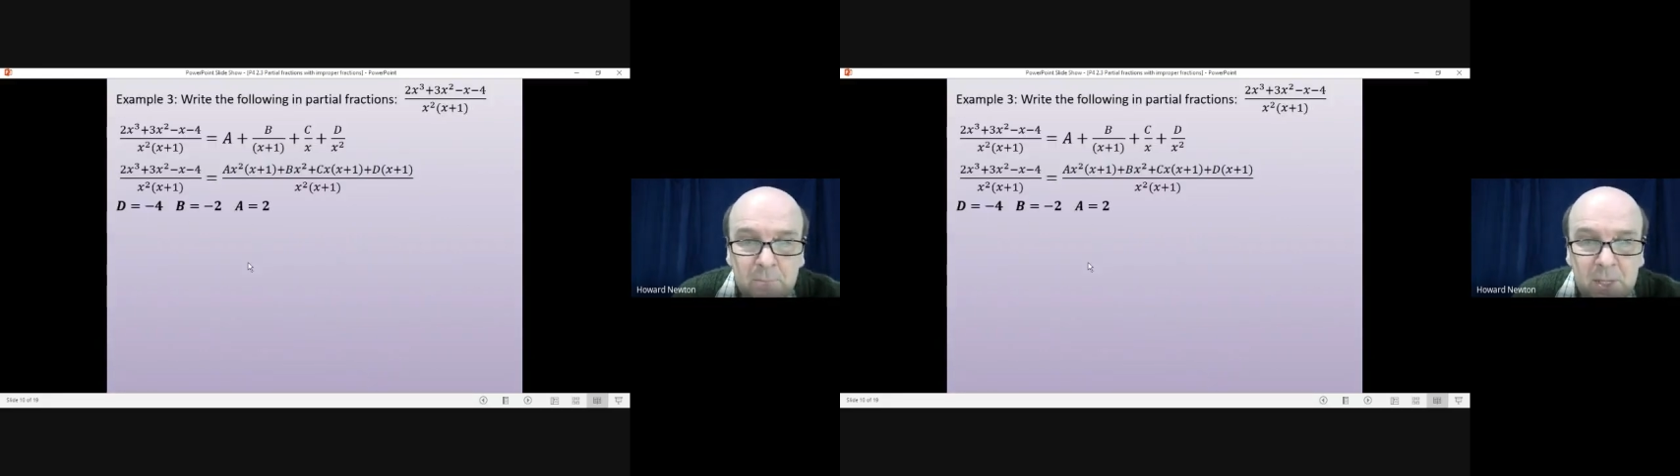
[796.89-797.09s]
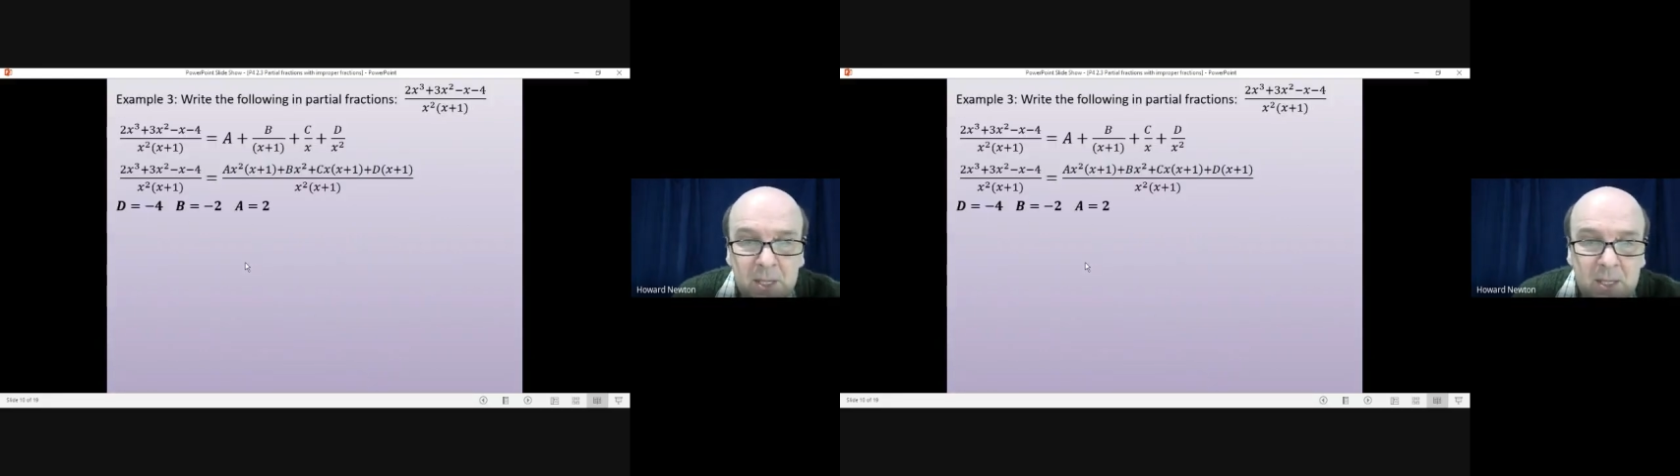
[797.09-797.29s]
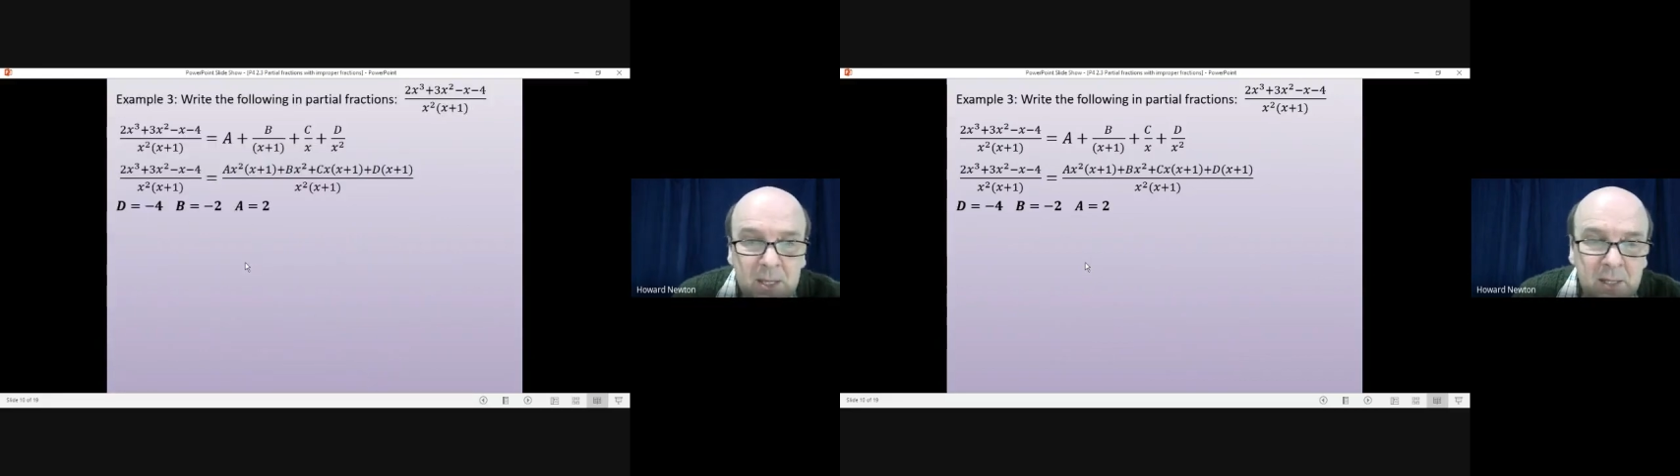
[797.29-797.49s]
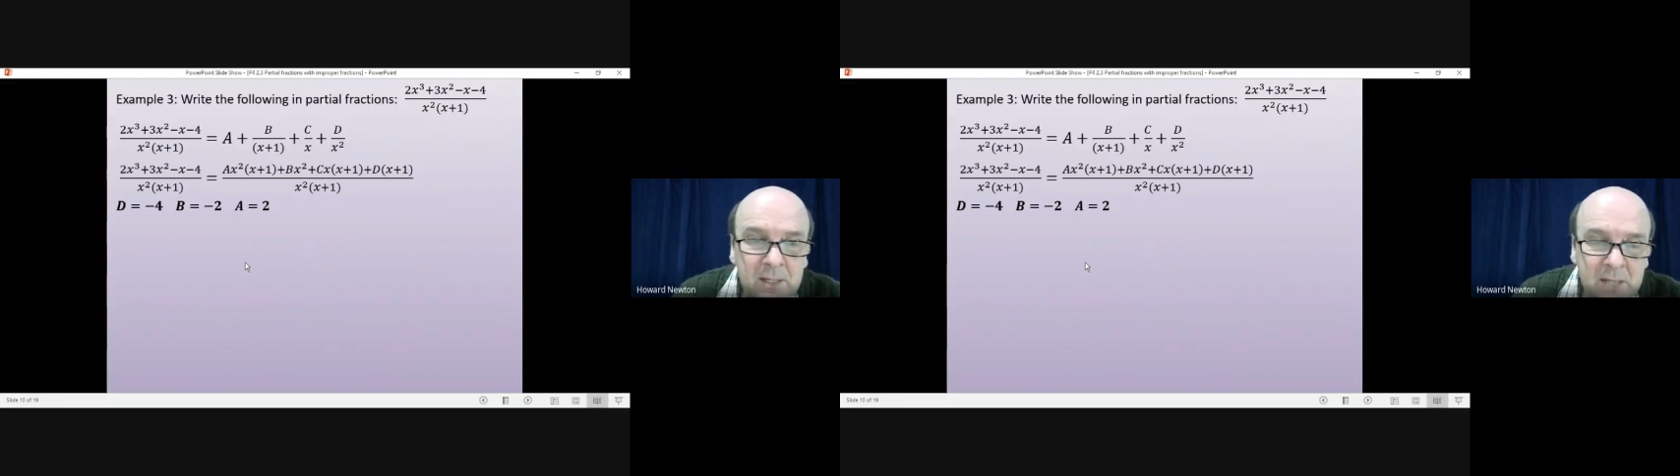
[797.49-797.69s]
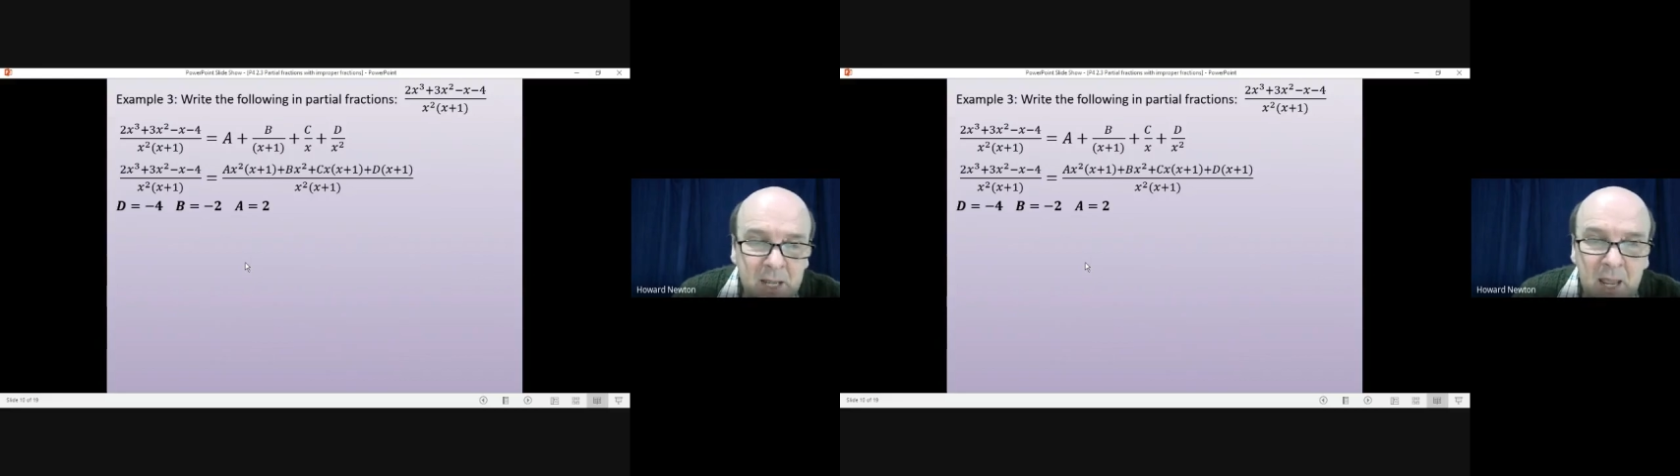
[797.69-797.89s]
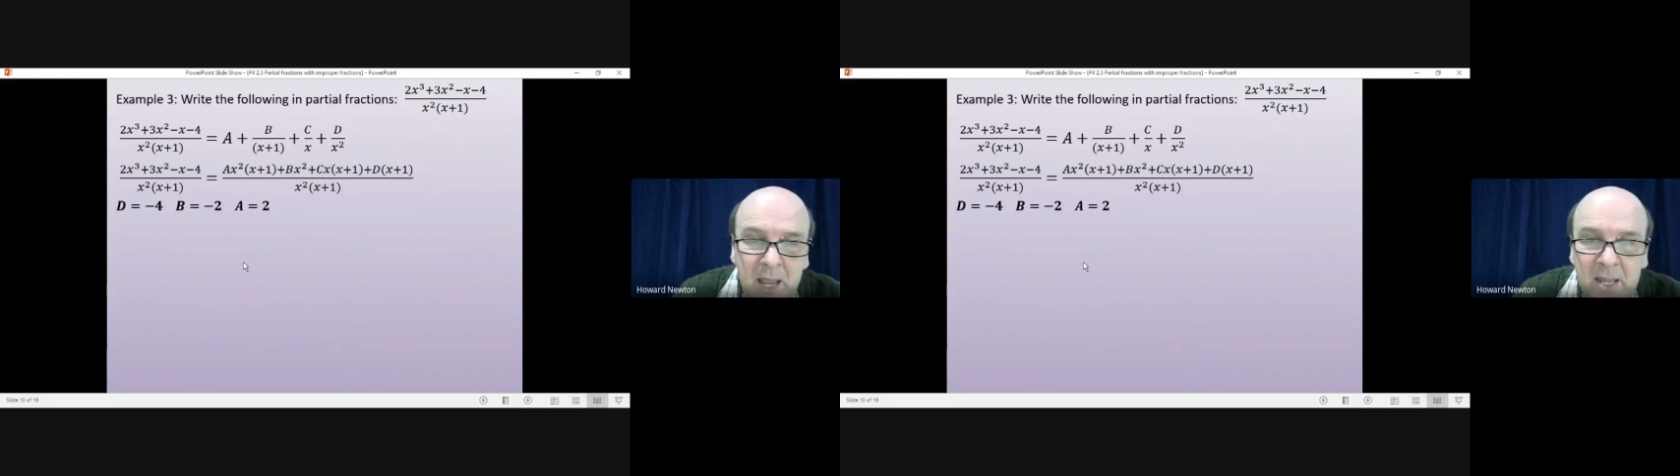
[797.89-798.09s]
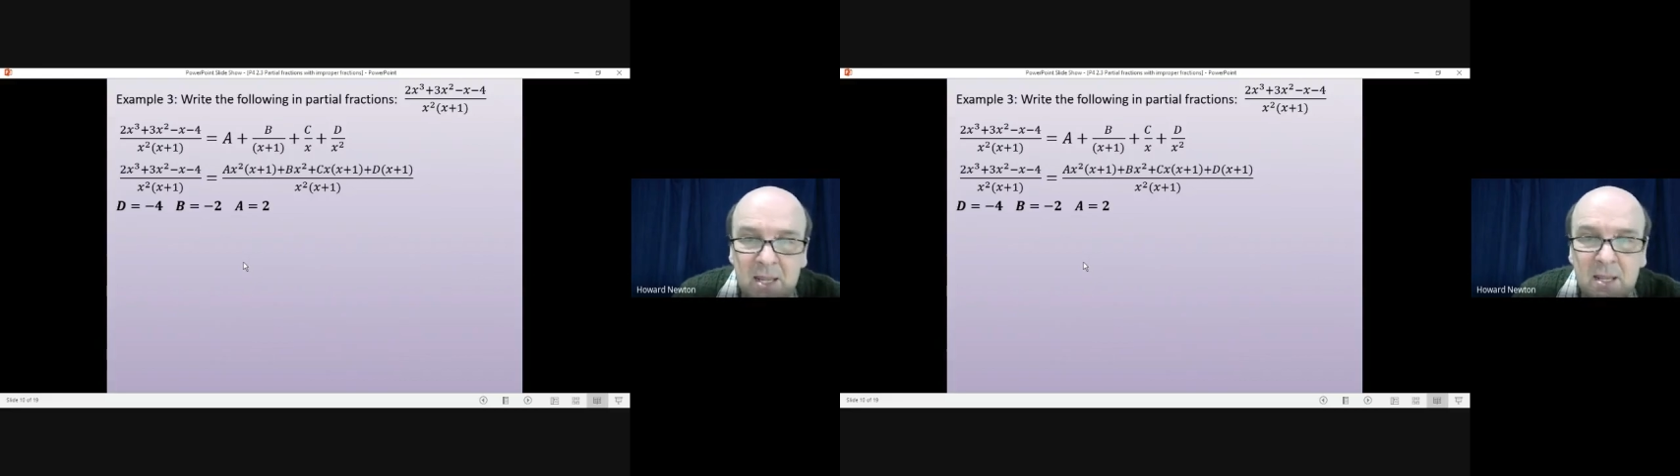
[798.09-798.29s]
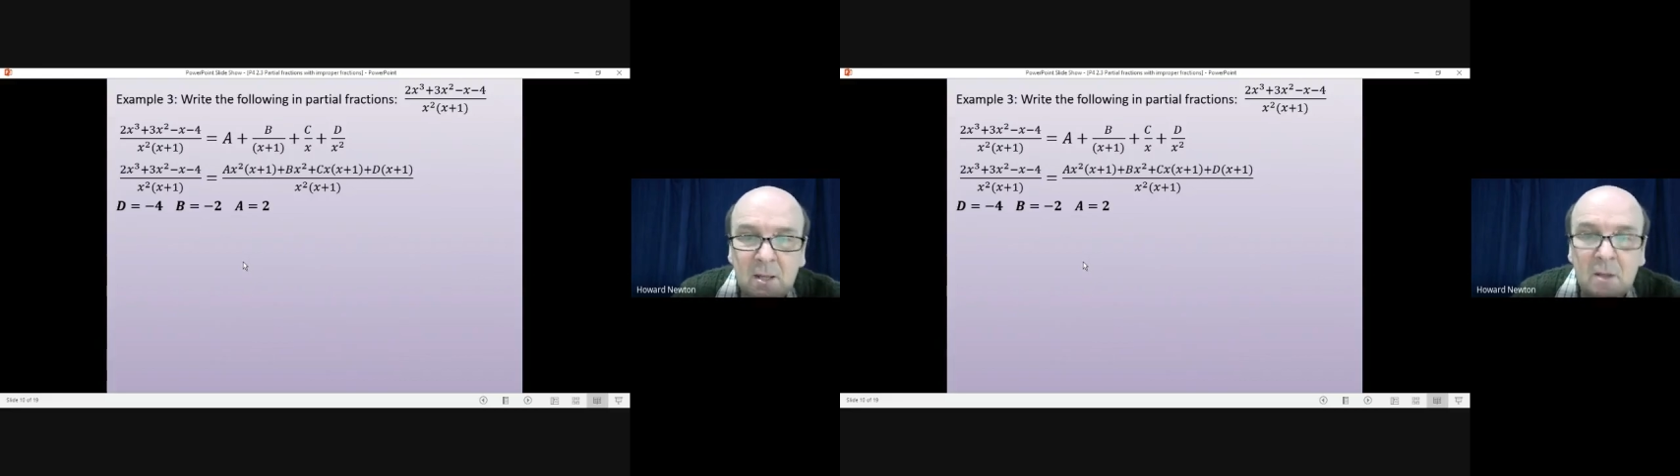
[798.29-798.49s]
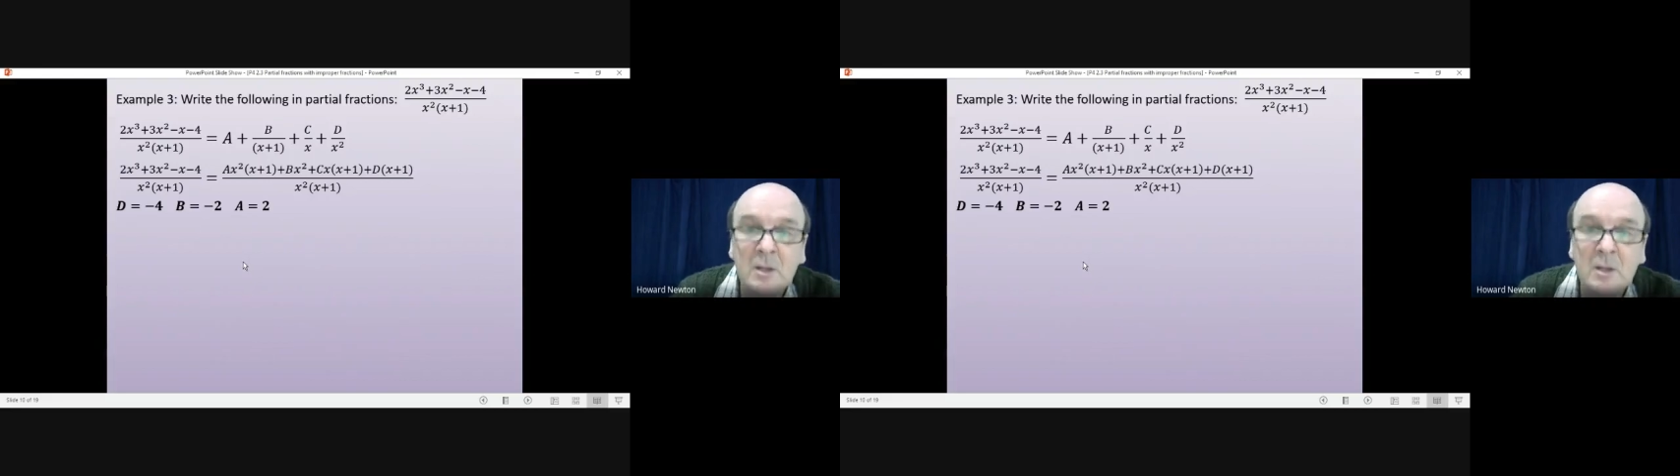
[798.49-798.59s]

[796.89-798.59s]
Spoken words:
b, and a.